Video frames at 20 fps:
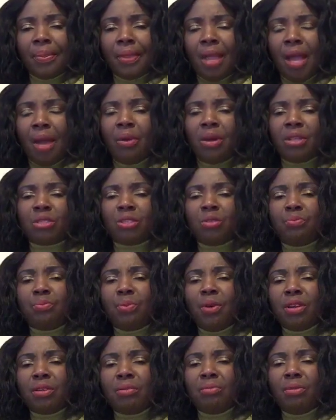I want to
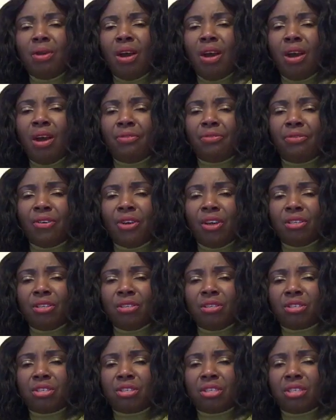burn more for
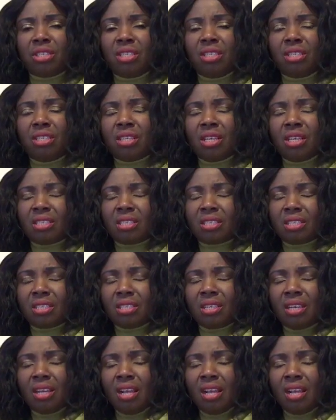you, Jesus.